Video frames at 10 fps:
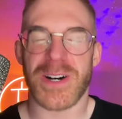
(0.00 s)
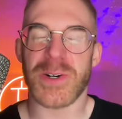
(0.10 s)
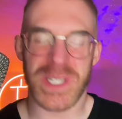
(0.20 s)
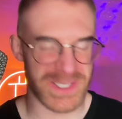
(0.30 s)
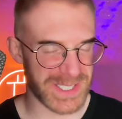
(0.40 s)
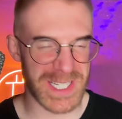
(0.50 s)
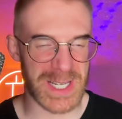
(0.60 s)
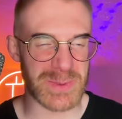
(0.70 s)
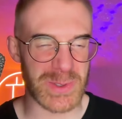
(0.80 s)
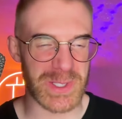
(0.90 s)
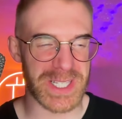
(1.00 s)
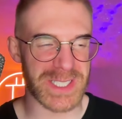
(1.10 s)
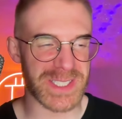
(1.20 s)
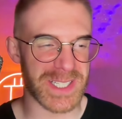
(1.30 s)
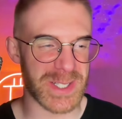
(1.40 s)
Oh, yes, absolutely.
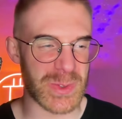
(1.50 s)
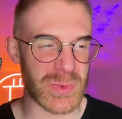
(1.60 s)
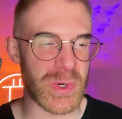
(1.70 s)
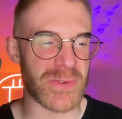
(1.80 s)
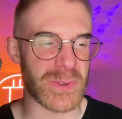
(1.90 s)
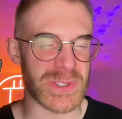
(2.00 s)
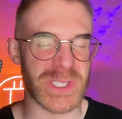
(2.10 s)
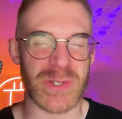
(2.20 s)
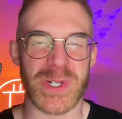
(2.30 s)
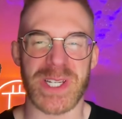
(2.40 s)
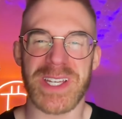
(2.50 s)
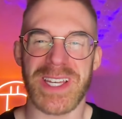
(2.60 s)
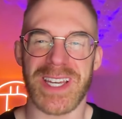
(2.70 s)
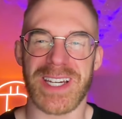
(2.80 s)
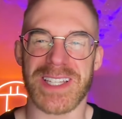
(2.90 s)
That's a wonderful segue.
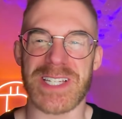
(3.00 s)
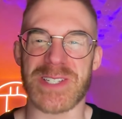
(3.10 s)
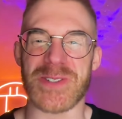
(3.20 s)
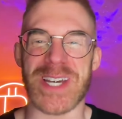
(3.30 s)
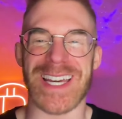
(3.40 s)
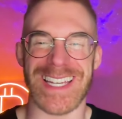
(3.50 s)
Uh, thank you.